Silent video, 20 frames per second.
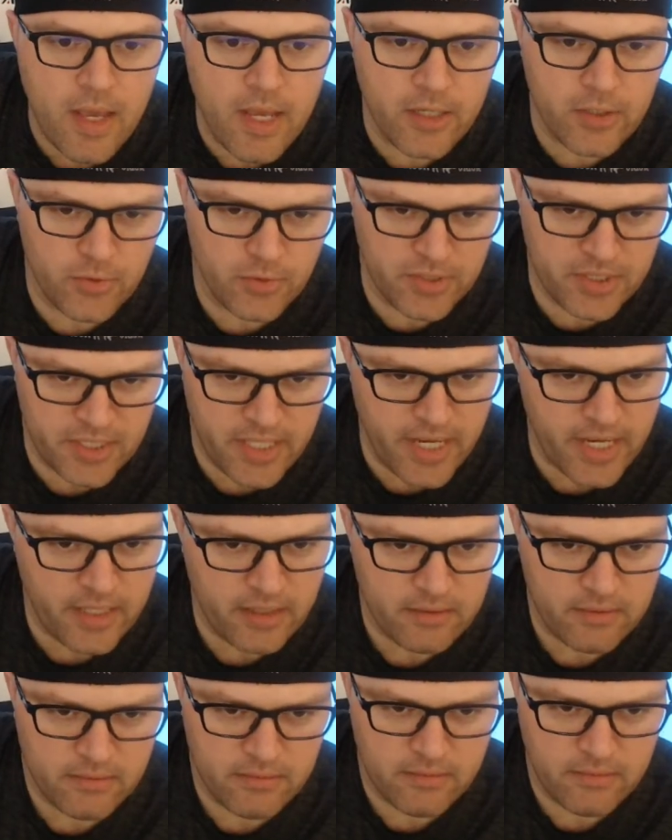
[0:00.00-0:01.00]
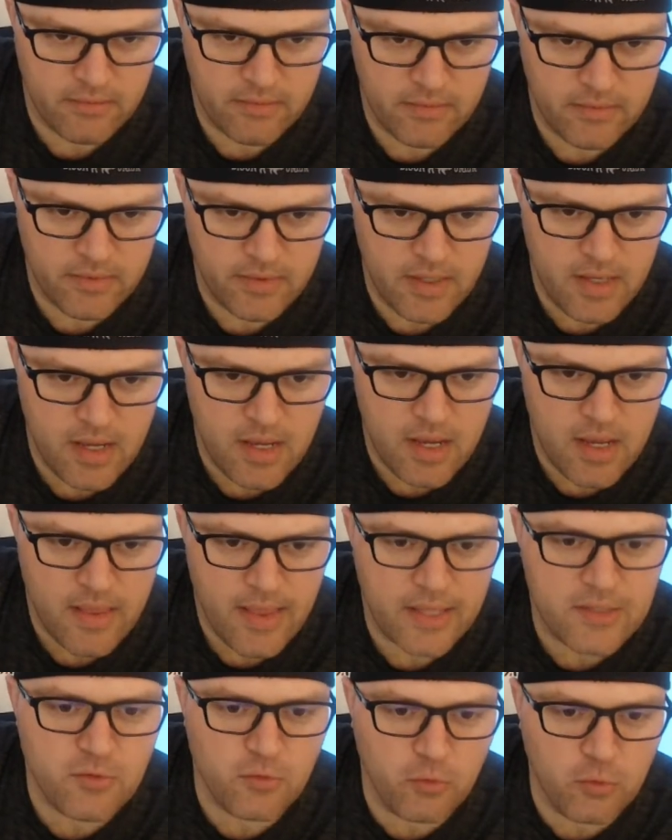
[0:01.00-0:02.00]
Interesting.
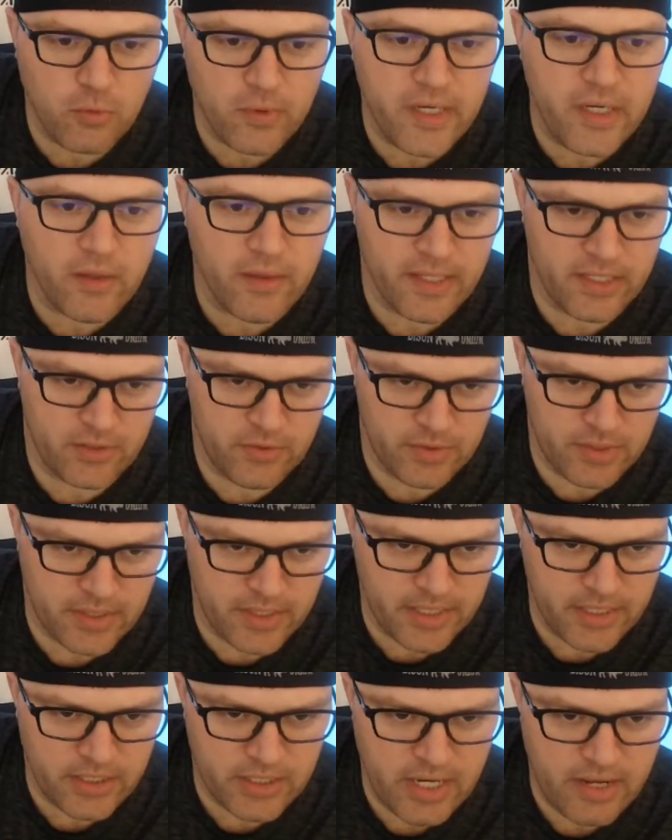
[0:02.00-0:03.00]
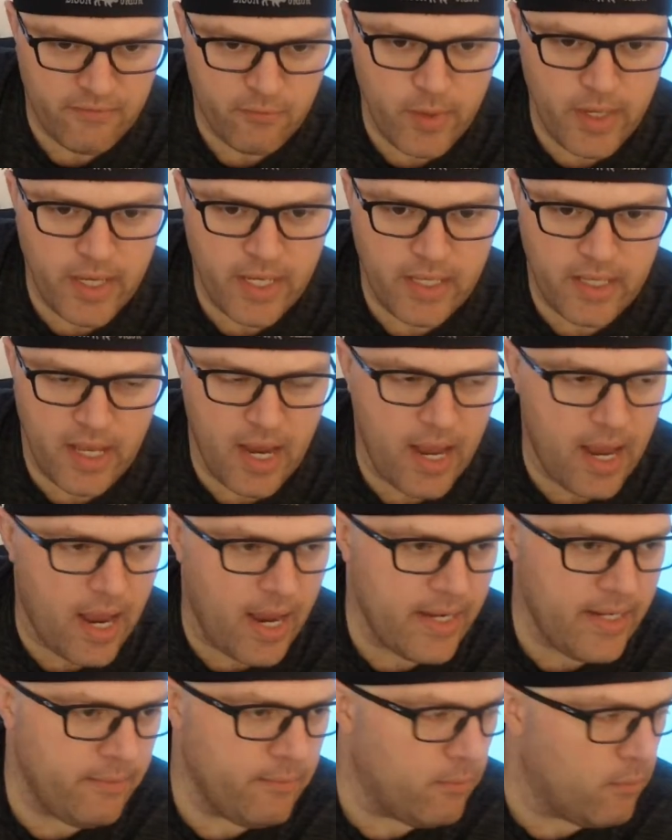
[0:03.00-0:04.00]
That's real interesting, Jeff.
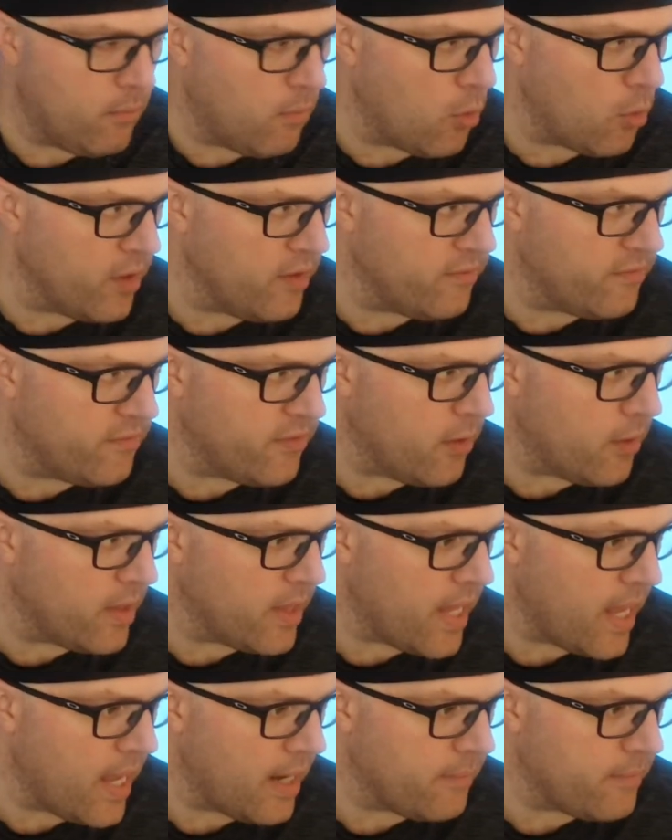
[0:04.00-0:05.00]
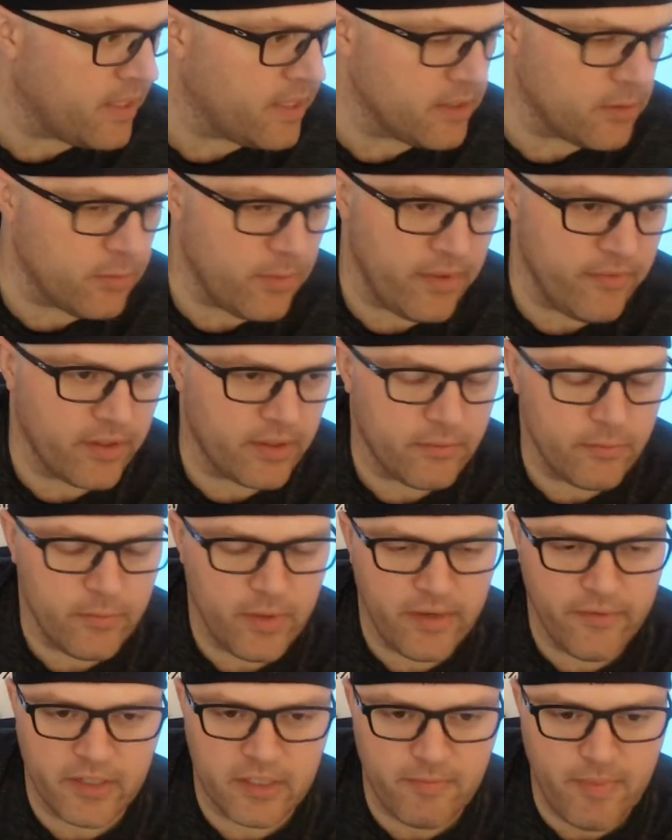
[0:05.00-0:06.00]
I need more info on that because we
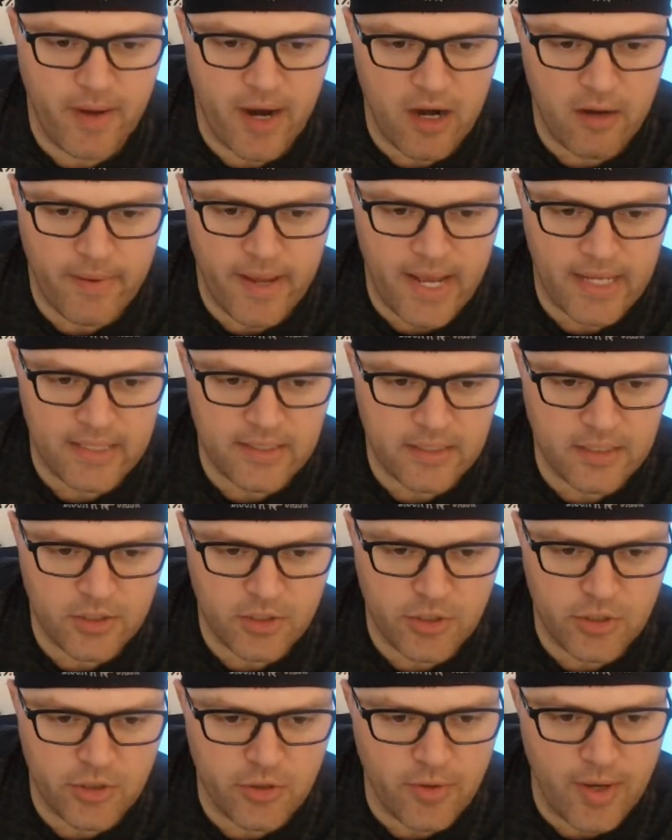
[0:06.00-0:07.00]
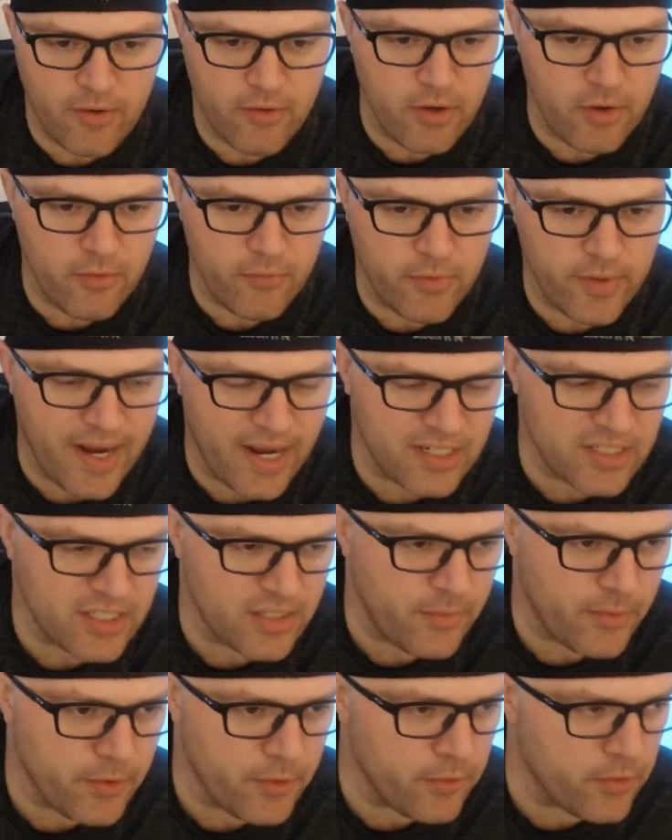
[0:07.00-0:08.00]
have expired passes too. I don't know if we'd
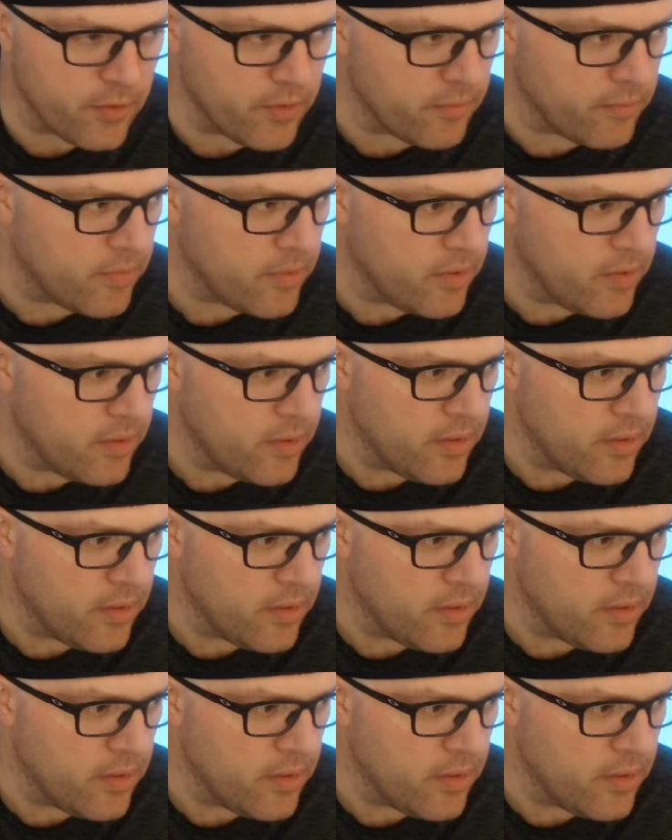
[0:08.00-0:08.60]
actually renew them.